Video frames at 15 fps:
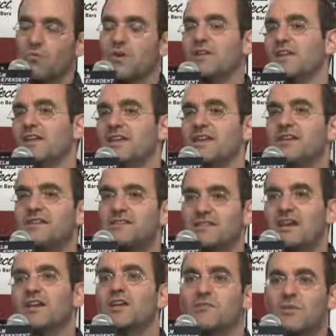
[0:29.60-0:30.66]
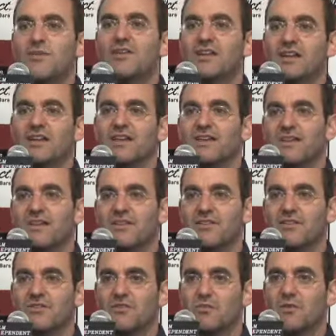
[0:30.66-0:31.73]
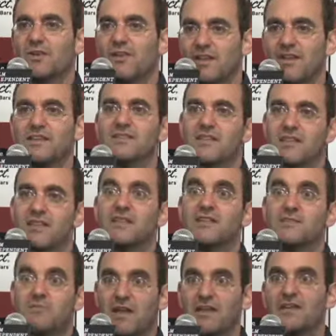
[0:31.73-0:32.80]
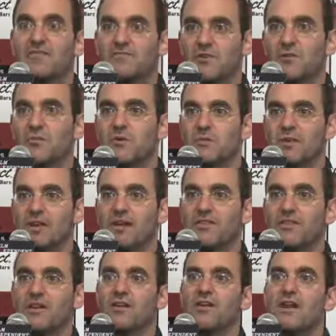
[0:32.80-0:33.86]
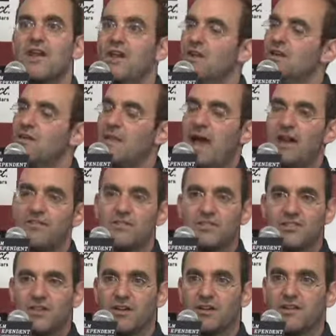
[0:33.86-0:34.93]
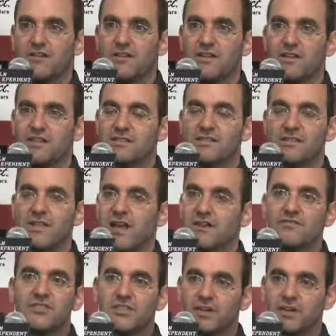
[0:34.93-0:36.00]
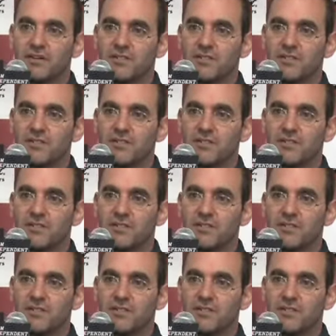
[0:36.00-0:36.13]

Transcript: really is a community. You know, there really is an independent film community out there. A lot of the shared, a lot of shared